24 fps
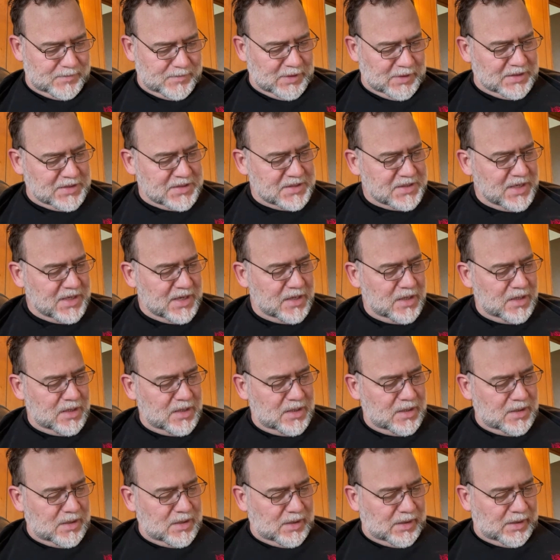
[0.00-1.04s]
that's the
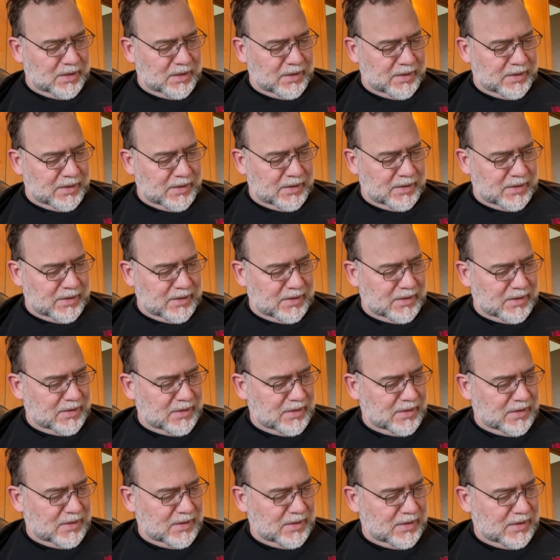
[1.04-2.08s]

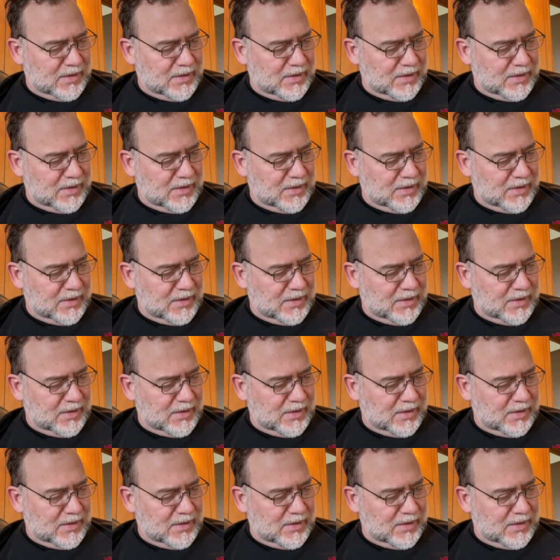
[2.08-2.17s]
fellow